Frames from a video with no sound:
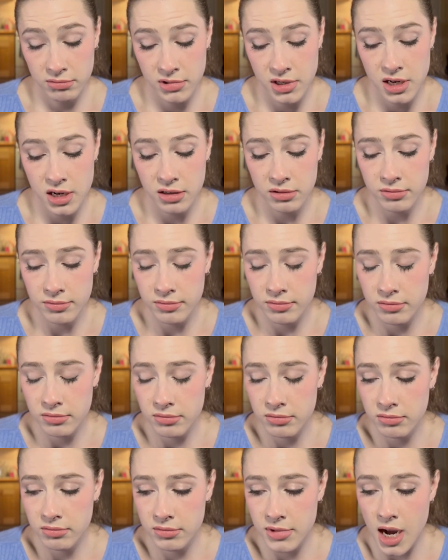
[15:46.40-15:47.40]
You know,
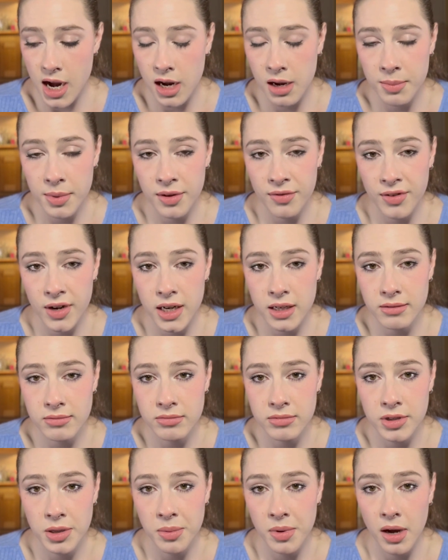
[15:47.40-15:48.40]
that could be
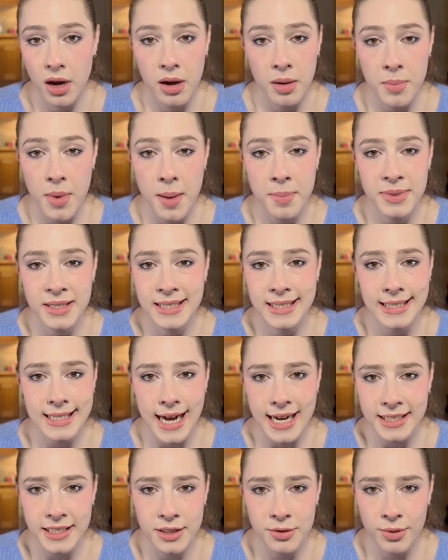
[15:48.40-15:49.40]
fun. You become
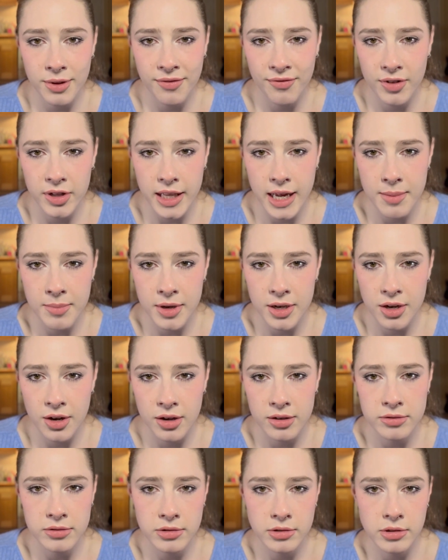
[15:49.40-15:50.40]
obsessed with filet
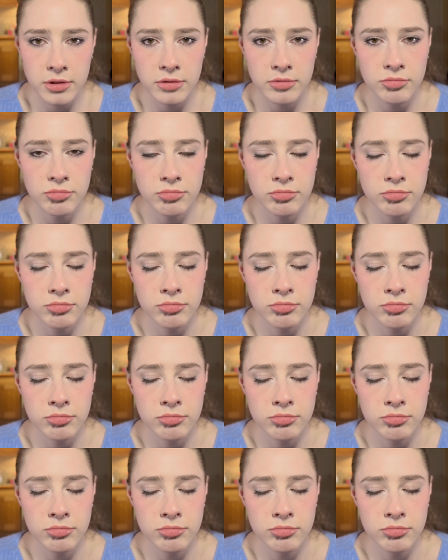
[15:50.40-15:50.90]
mignons.